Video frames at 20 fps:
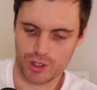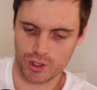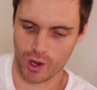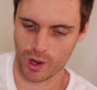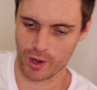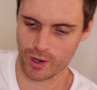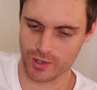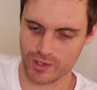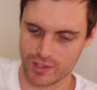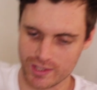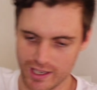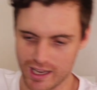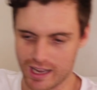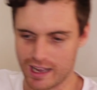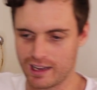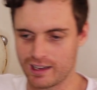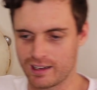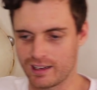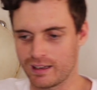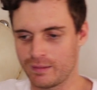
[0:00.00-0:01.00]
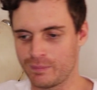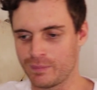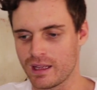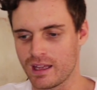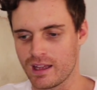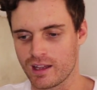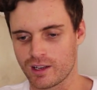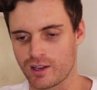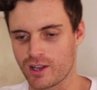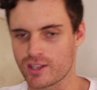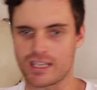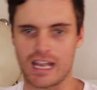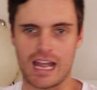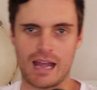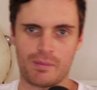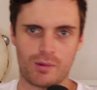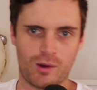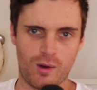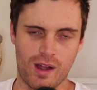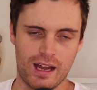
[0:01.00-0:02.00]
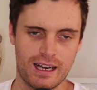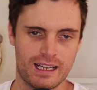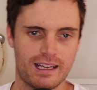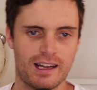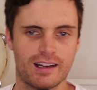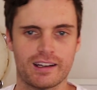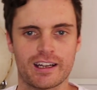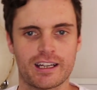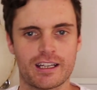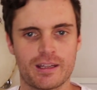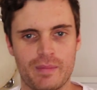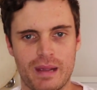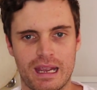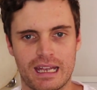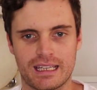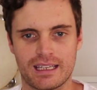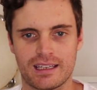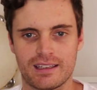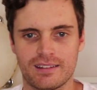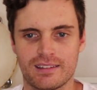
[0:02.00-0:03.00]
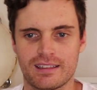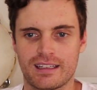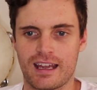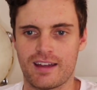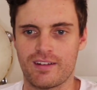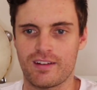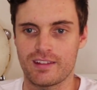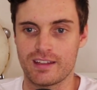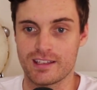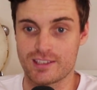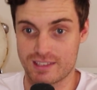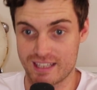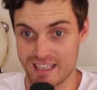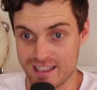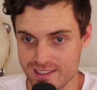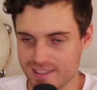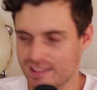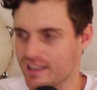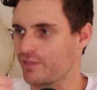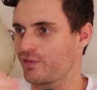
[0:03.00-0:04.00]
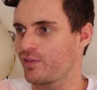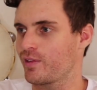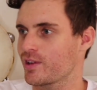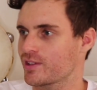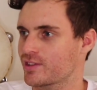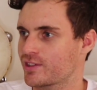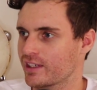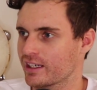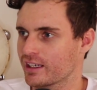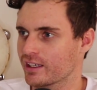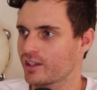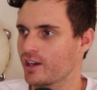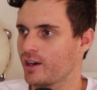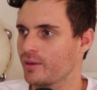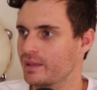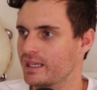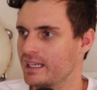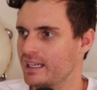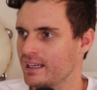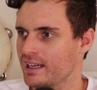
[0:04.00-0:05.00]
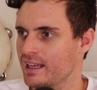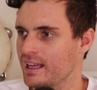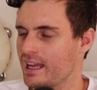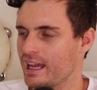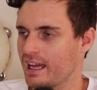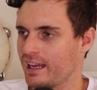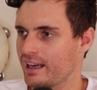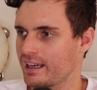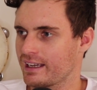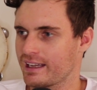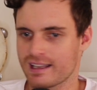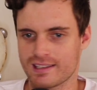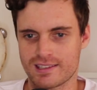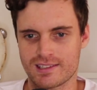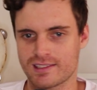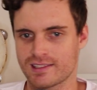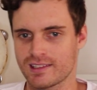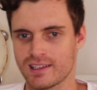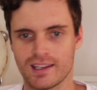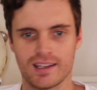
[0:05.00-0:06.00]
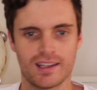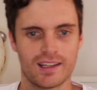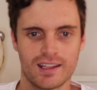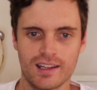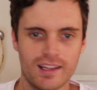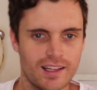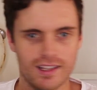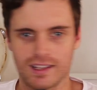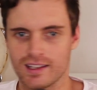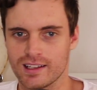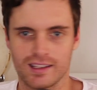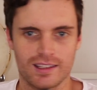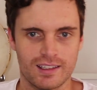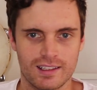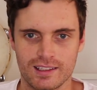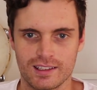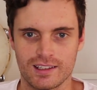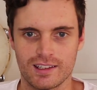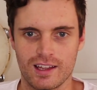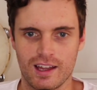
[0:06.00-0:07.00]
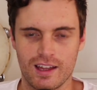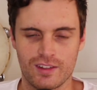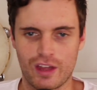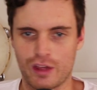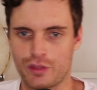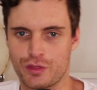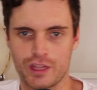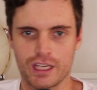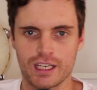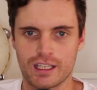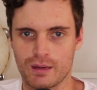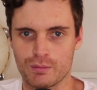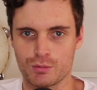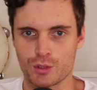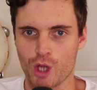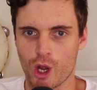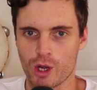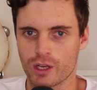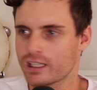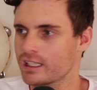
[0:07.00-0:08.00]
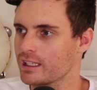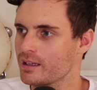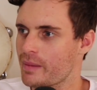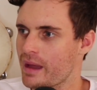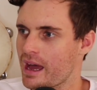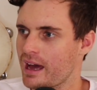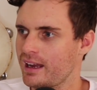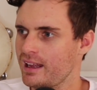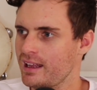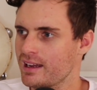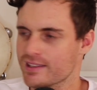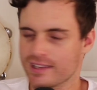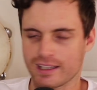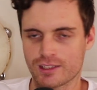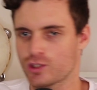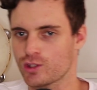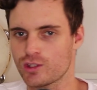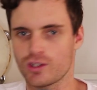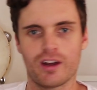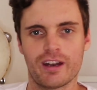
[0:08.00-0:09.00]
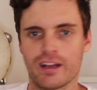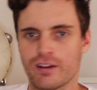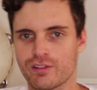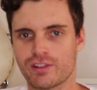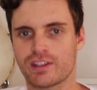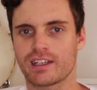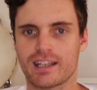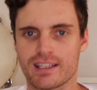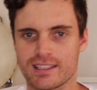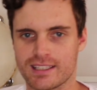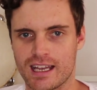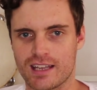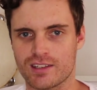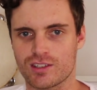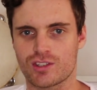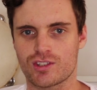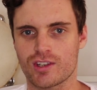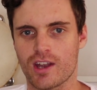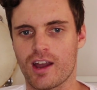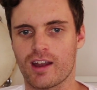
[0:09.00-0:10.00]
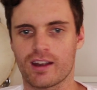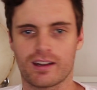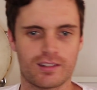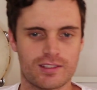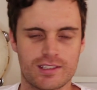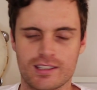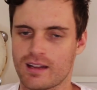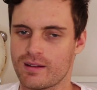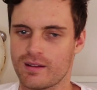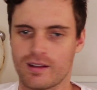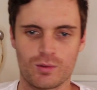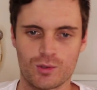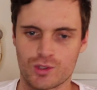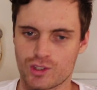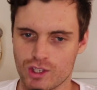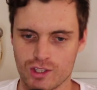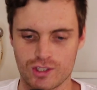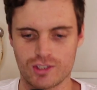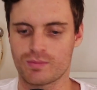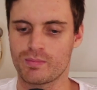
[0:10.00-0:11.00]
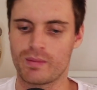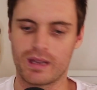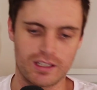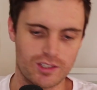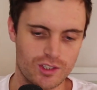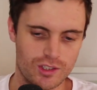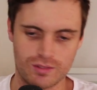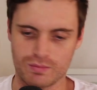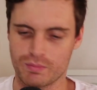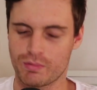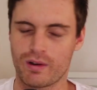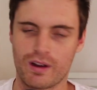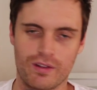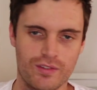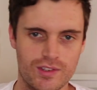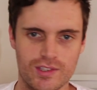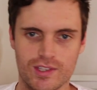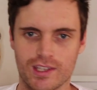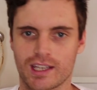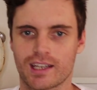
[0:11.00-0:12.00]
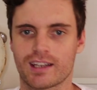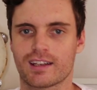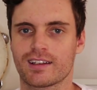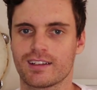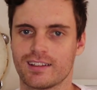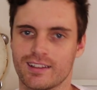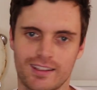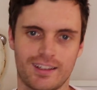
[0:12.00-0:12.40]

shows, because I am quite a younger comedian, that it's their first thing at comedy. And I guess they think I'm joking about it. It's like, dude, not everything I say is a joke. It was just me just prefacing